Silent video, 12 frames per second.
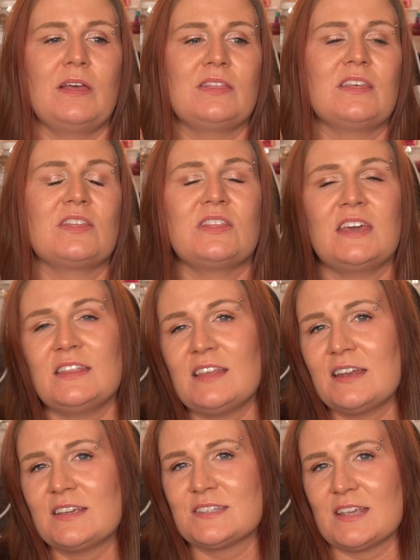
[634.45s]
And the thing
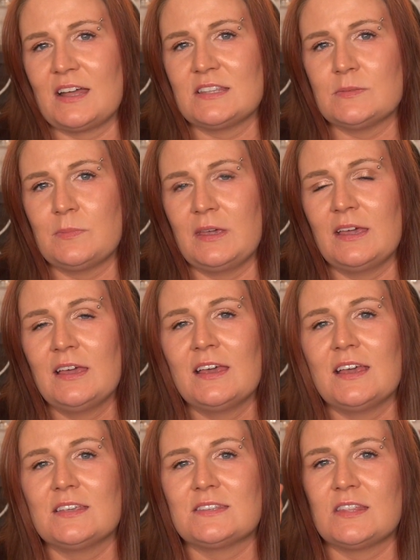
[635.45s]
that excites me
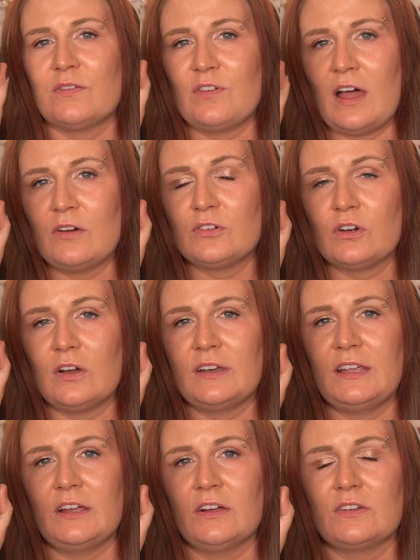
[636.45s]
is the founder on
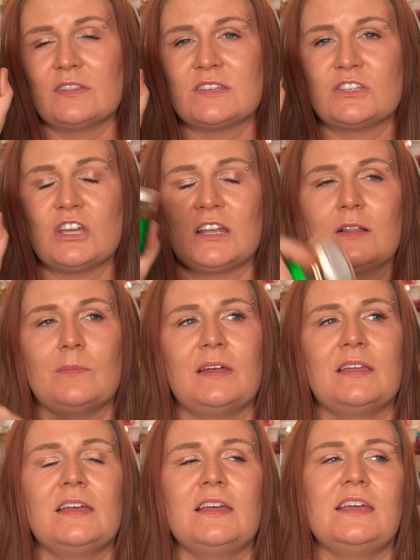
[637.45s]
here, this gentleman,